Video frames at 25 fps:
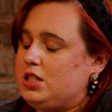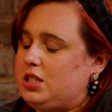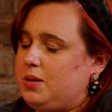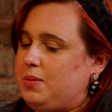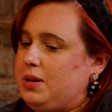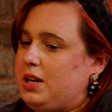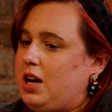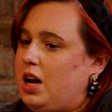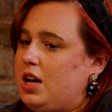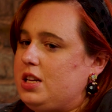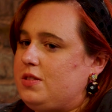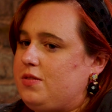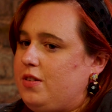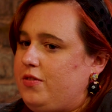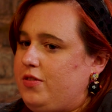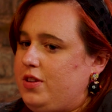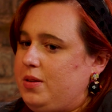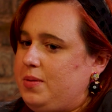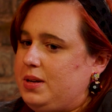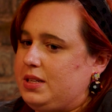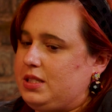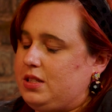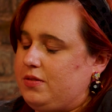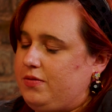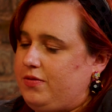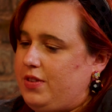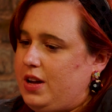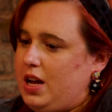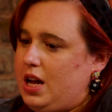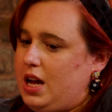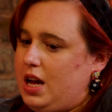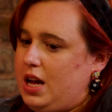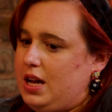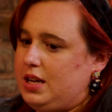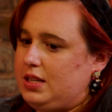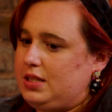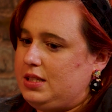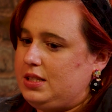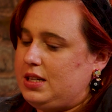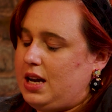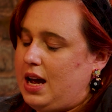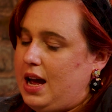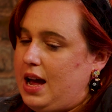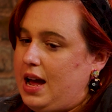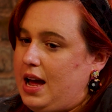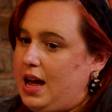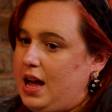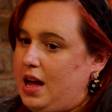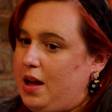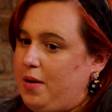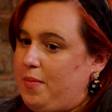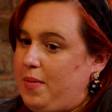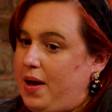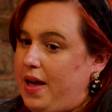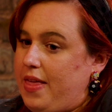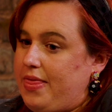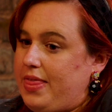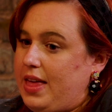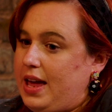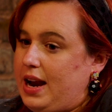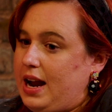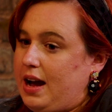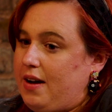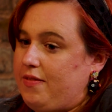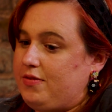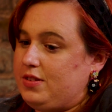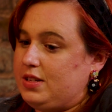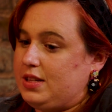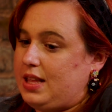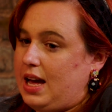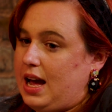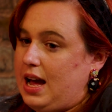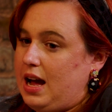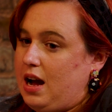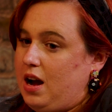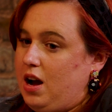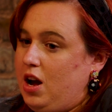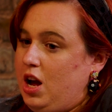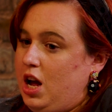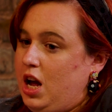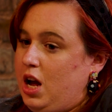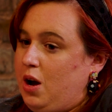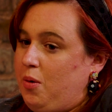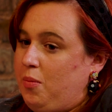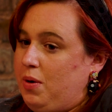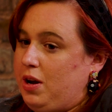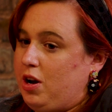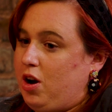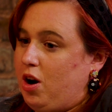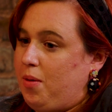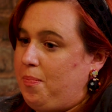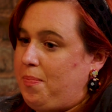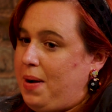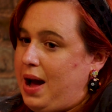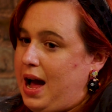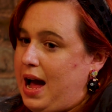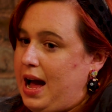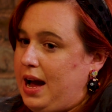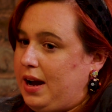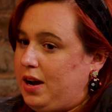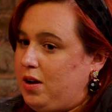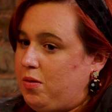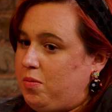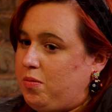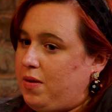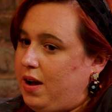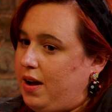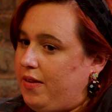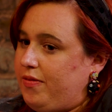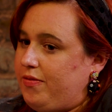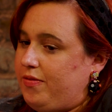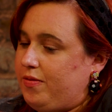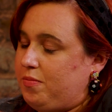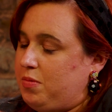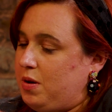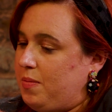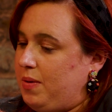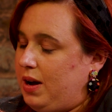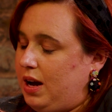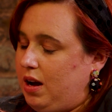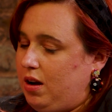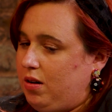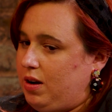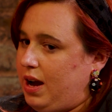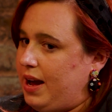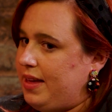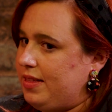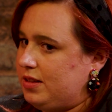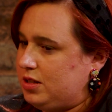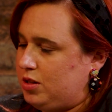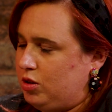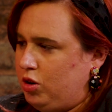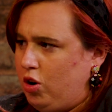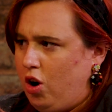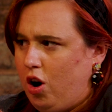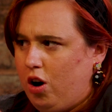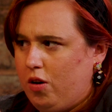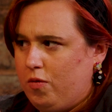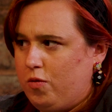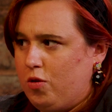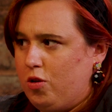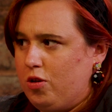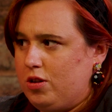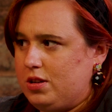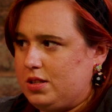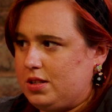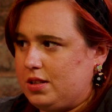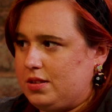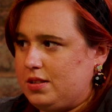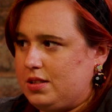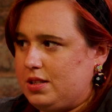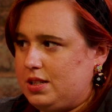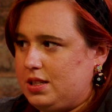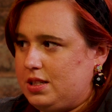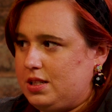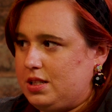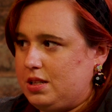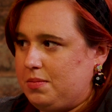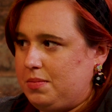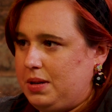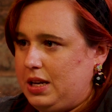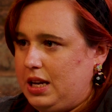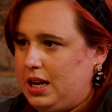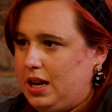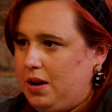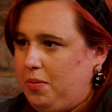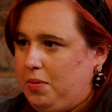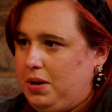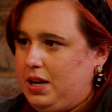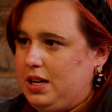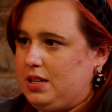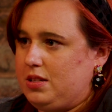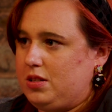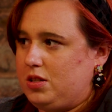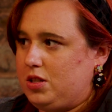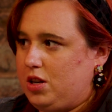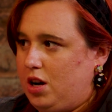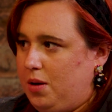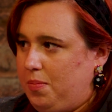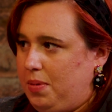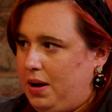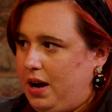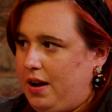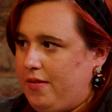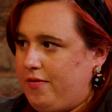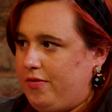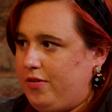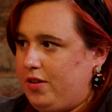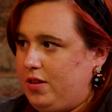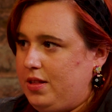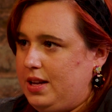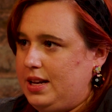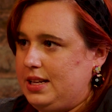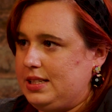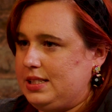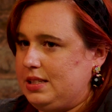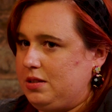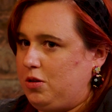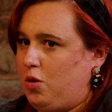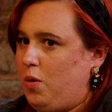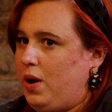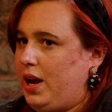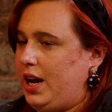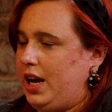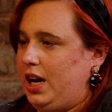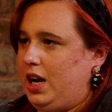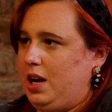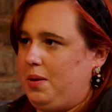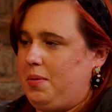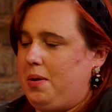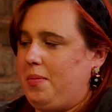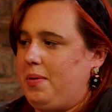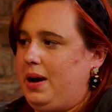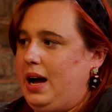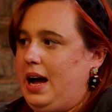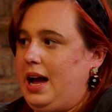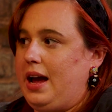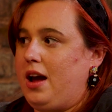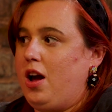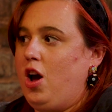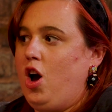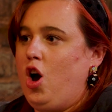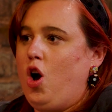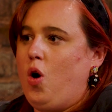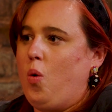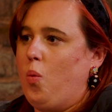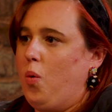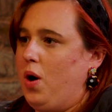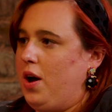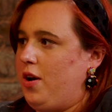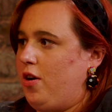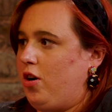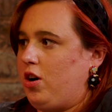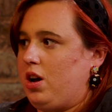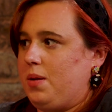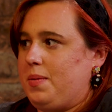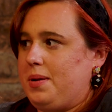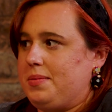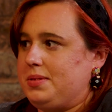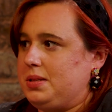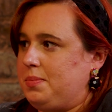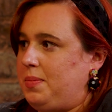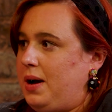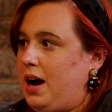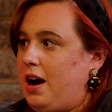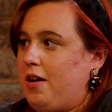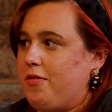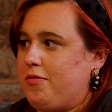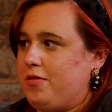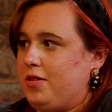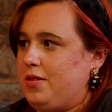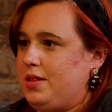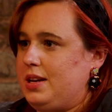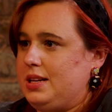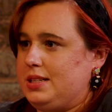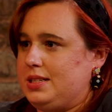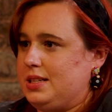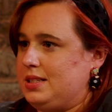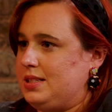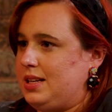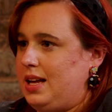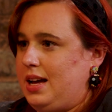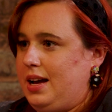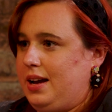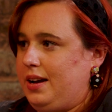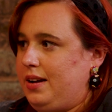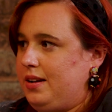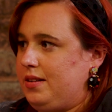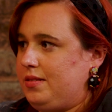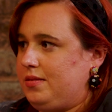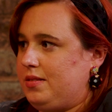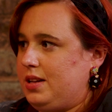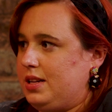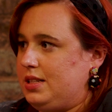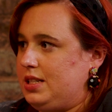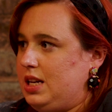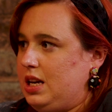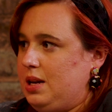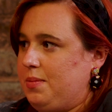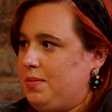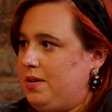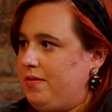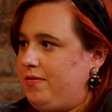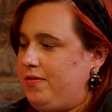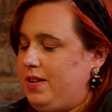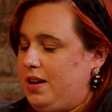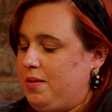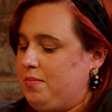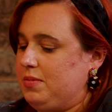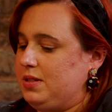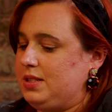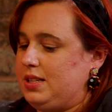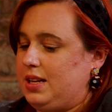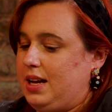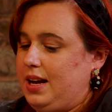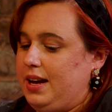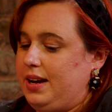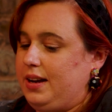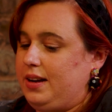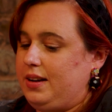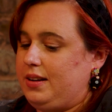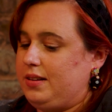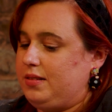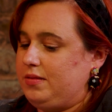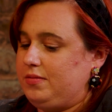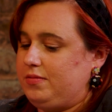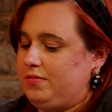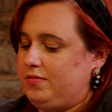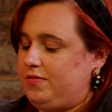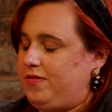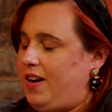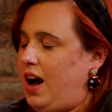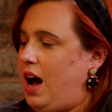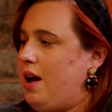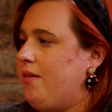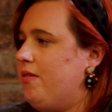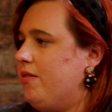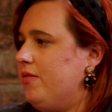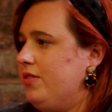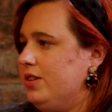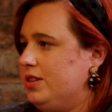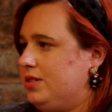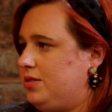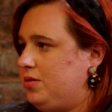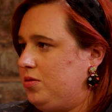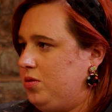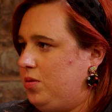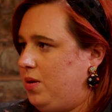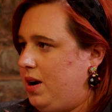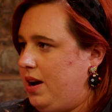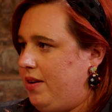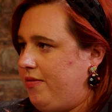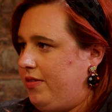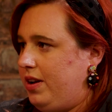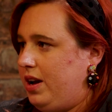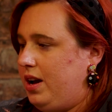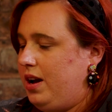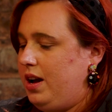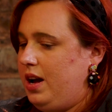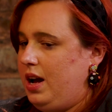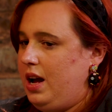So we closed for a few weeks at first, and then after that we got back. We were like, okay, there's a lot of orders on the system here. We need to start ploughing through these. And quickly we were like, we're not going to be able to plough through these as like a team of, it was like 5 of us or whatever.